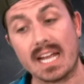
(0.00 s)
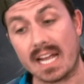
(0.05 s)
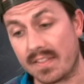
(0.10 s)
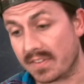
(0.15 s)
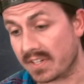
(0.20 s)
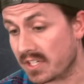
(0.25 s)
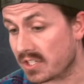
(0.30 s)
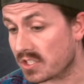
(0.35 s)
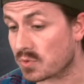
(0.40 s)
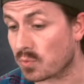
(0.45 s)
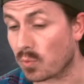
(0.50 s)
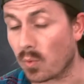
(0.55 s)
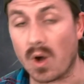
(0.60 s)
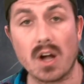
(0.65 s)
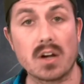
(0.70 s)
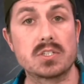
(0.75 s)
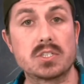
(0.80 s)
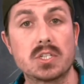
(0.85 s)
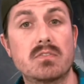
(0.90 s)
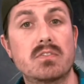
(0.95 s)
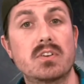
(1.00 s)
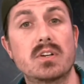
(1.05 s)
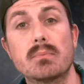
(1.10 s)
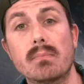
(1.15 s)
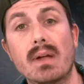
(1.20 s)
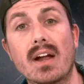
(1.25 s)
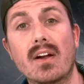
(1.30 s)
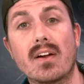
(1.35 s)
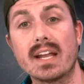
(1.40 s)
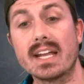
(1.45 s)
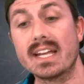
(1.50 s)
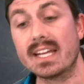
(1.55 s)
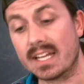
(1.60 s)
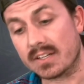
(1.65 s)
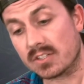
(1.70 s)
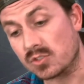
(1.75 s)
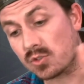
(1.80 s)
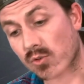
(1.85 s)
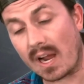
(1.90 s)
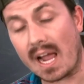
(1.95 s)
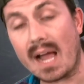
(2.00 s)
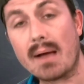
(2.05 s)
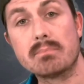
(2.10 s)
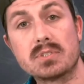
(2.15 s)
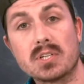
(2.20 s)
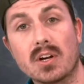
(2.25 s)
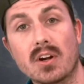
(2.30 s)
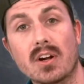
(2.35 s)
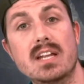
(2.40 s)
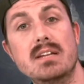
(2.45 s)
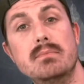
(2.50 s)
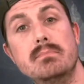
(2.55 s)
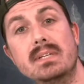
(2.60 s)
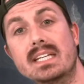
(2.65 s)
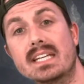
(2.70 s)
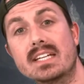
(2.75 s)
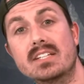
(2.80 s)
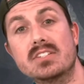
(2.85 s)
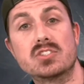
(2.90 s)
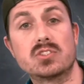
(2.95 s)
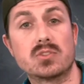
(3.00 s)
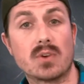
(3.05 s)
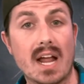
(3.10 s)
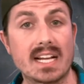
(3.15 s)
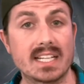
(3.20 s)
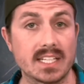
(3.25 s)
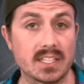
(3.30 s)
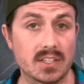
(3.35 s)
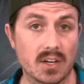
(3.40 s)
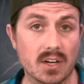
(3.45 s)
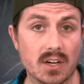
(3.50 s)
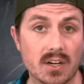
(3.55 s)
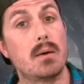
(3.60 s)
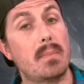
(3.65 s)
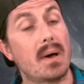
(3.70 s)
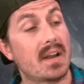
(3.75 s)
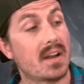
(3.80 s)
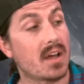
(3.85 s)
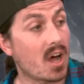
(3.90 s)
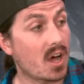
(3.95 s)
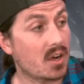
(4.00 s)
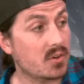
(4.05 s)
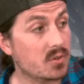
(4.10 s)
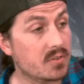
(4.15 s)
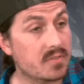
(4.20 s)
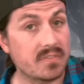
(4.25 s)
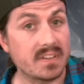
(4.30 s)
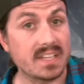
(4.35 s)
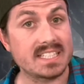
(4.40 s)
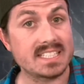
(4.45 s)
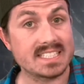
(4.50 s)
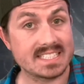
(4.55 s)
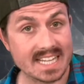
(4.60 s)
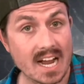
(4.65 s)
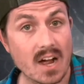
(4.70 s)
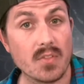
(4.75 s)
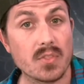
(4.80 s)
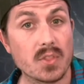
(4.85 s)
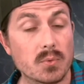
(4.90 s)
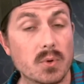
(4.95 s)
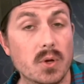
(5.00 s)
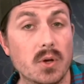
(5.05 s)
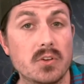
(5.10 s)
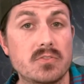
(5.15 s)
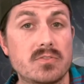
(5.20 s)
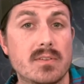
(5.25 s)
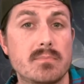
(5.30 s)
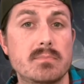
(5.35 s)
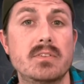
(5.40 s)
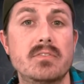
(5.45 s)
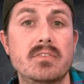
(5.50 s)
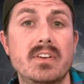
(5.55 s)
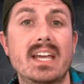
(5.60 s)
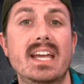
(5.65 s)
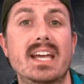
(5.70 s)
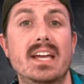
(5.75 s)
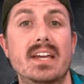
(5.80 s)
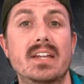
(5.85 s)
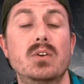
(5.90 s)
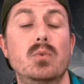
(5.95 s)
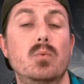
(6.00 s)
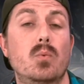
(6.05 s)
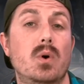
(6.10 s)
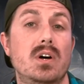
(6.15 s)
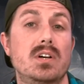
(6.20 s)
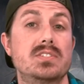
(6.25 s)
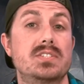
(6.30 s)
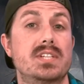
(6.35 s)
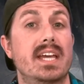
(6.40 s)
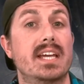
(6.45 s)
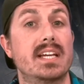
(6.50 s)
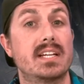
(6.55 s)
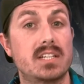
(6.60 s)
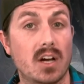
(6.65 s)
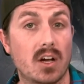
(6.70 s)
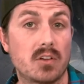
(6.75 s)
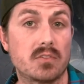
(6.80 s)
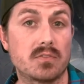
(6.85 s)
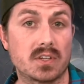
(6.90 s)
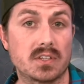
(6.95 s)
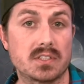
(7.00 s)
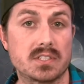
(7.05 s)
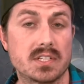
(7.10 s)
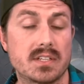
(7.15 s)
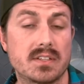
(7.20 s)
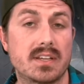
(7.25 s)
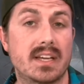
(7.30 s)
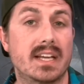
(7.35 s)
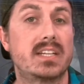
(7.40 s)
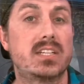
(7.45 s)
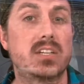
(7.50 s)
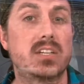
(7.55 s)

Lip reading: and then he just walked over to Mary and grabbed her and began dragging her. About 100 feet down the road from the van was a culvert. A